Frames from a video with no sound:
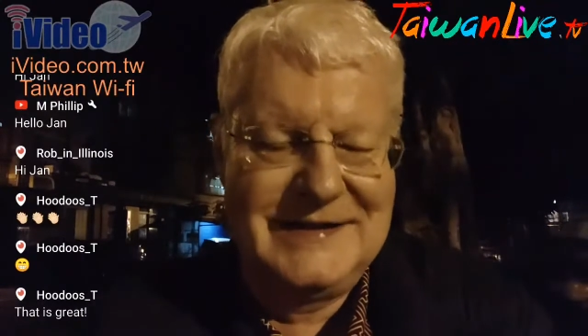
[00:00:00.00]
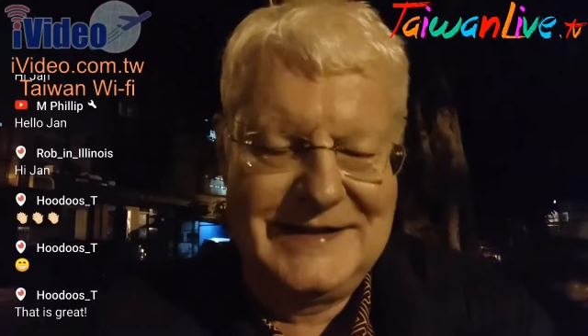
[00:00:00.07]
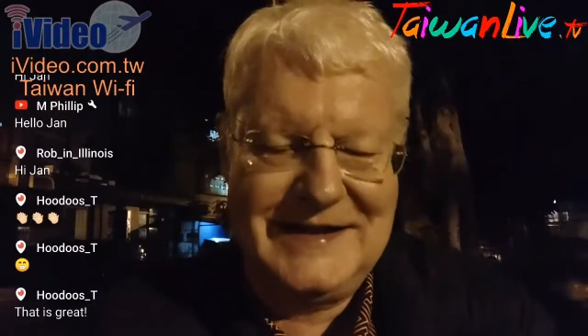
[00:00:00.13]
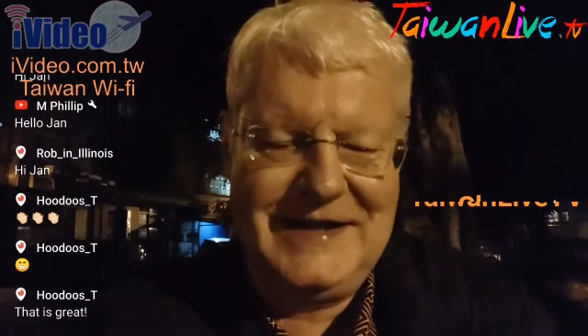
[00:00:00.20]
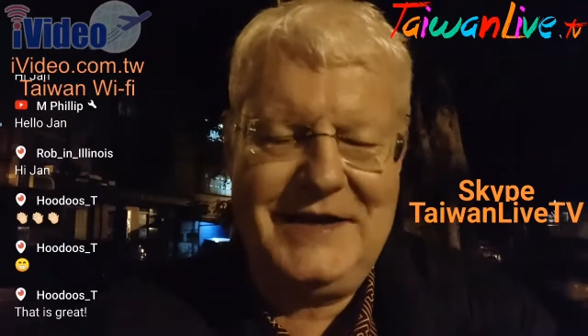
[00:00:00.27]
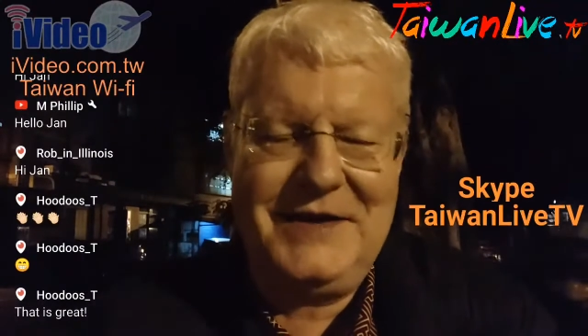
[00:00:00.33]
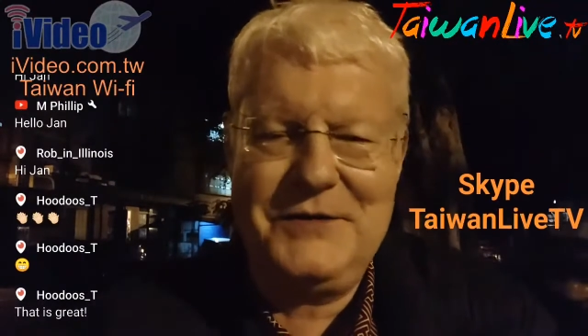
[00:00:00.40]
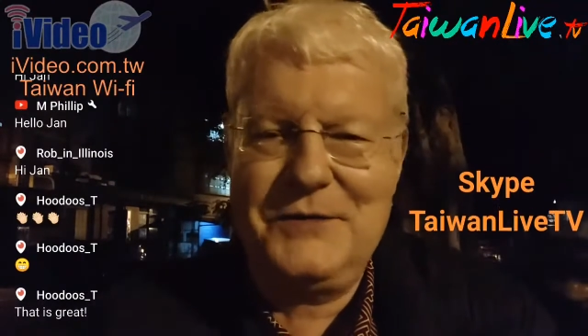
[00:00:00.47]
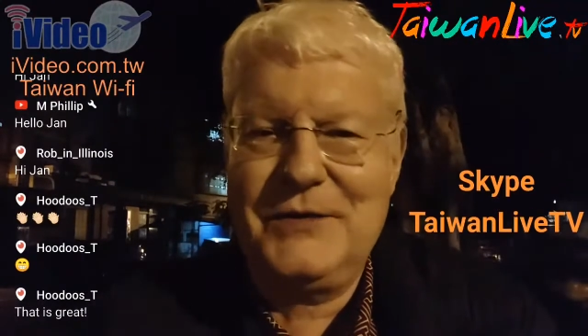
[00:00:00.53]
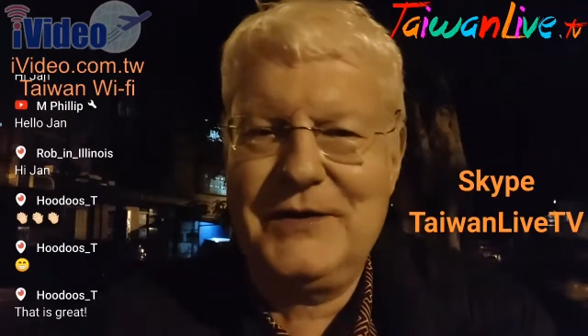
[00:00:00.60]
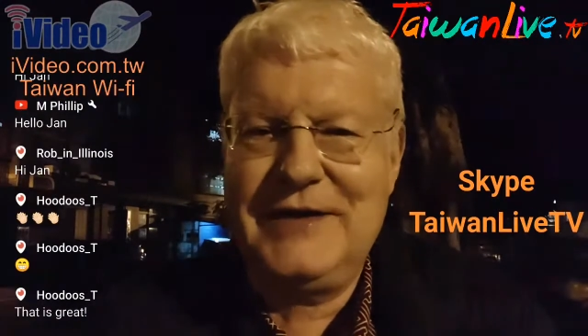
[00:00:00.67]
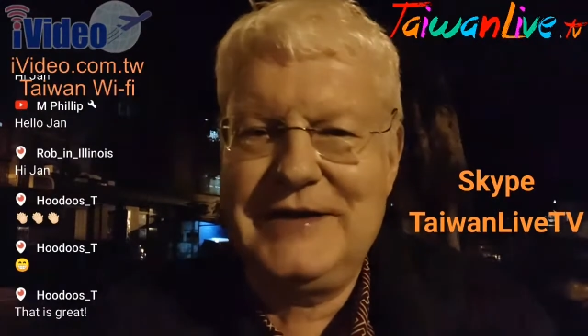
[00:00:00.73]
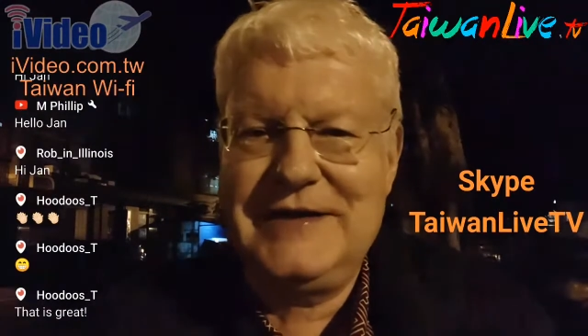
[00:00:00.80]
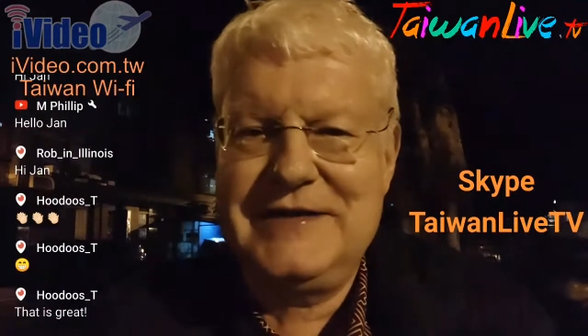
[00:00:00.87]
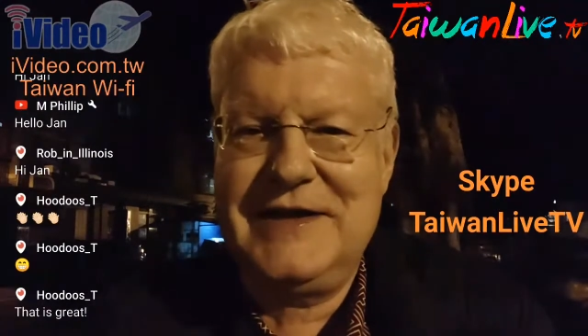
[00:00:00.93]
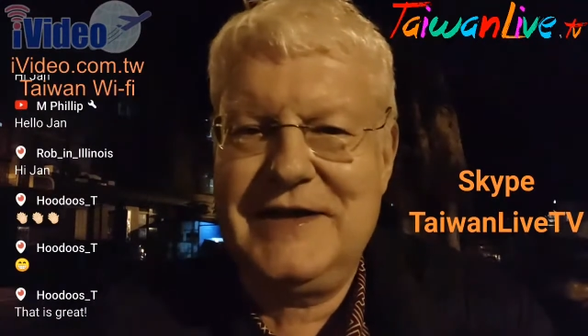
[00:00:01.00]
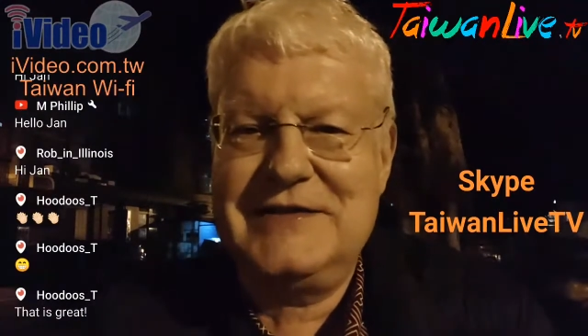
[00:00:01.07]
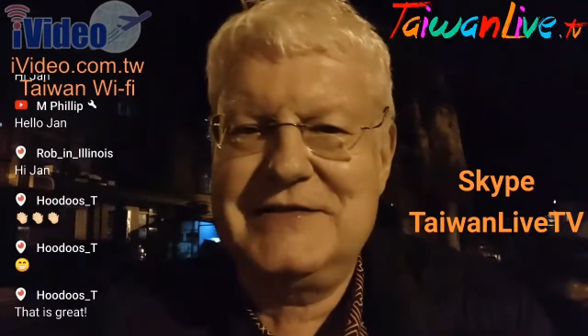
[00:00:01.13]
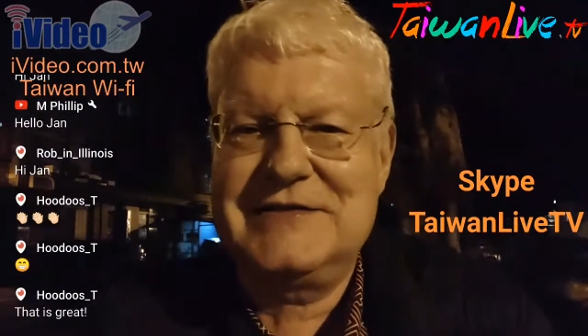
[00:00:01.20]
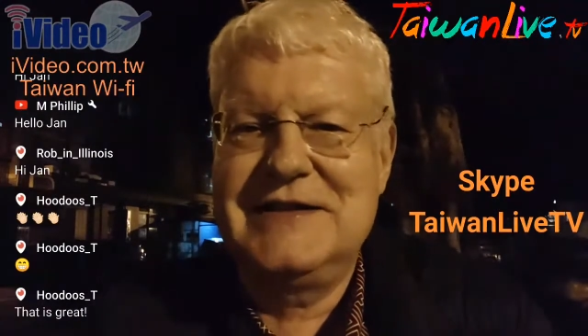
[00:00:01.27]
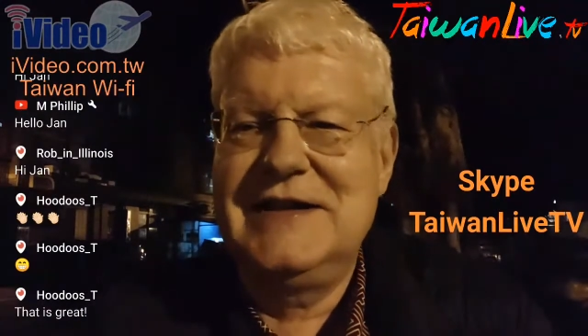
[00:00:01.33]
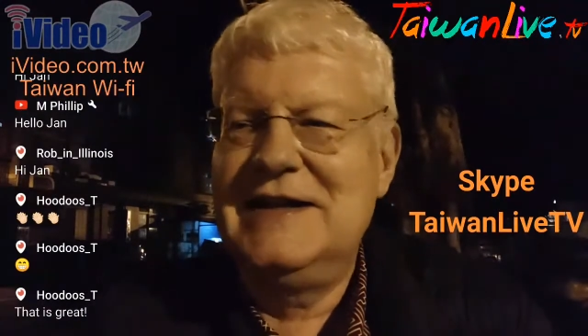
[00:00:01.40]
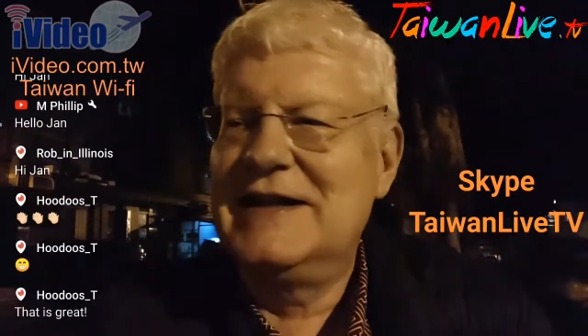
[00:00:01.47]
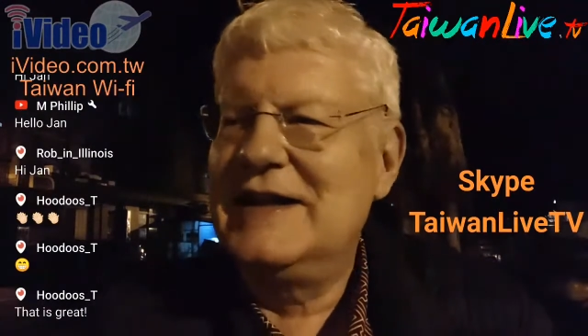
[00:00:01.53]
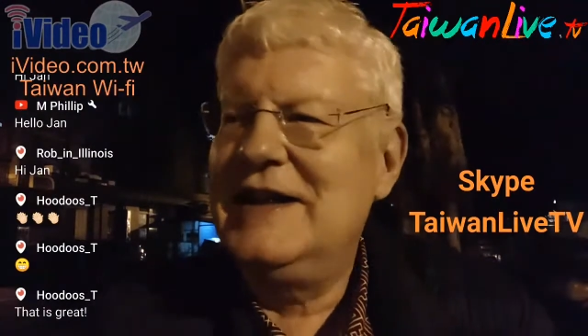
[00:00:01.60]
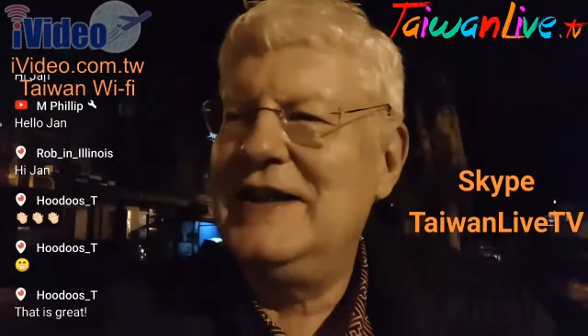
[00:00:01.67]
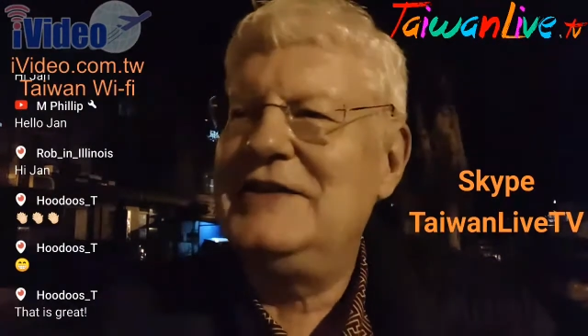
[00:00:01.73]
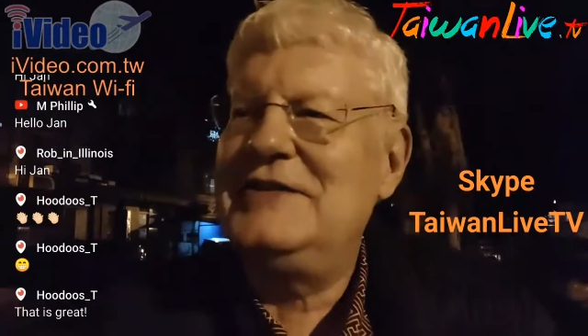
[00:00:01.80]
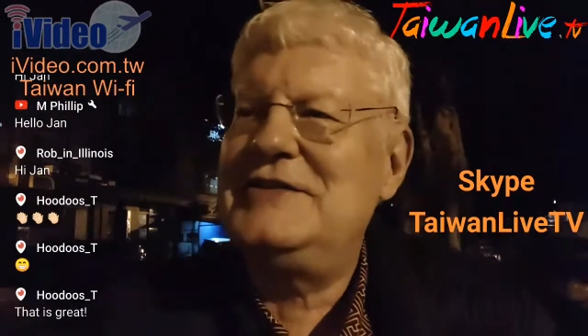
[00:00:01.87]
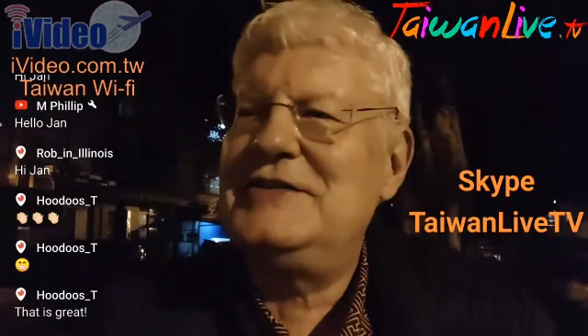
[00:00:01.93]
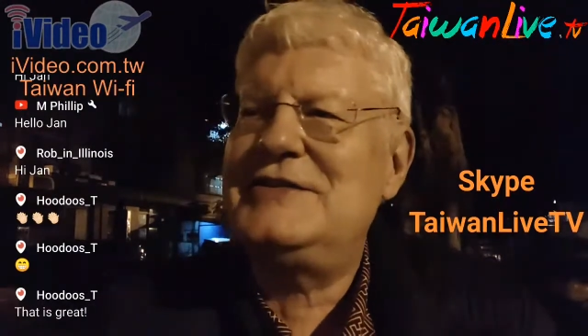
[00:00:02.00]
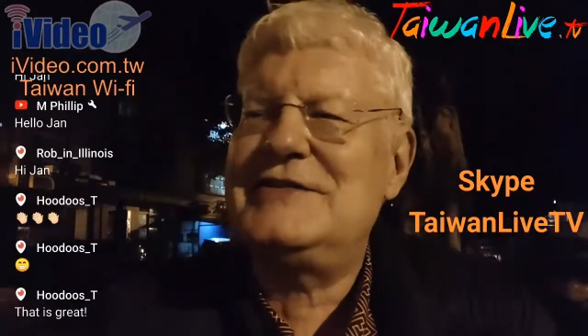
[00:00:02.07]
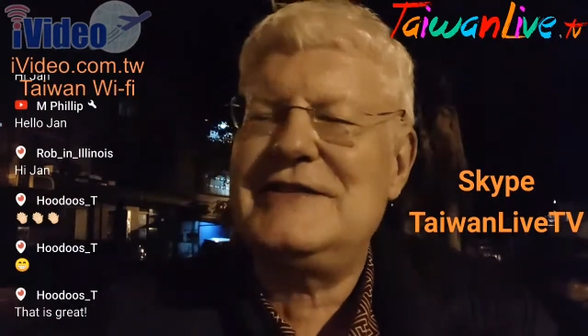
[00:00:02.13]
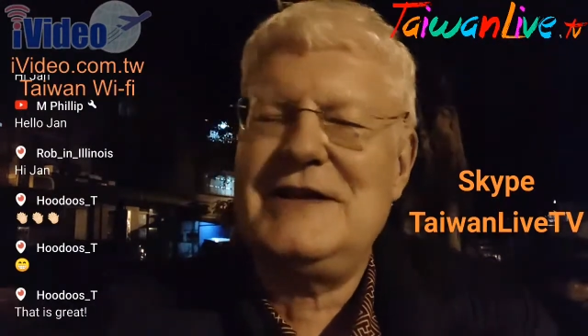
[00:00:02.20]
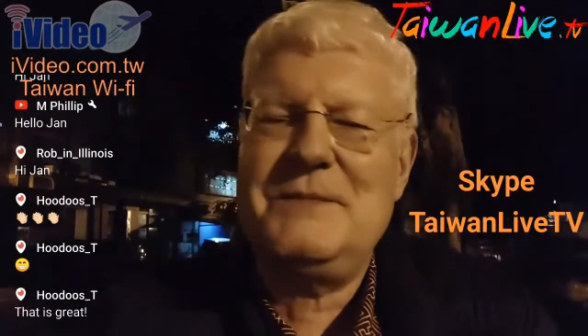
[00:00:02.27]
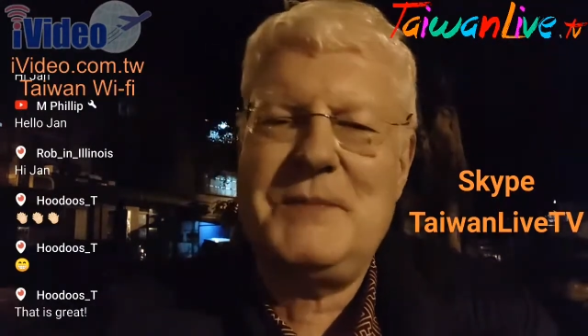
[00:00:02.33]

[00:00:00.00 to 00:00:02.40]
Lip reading: It really does, because you see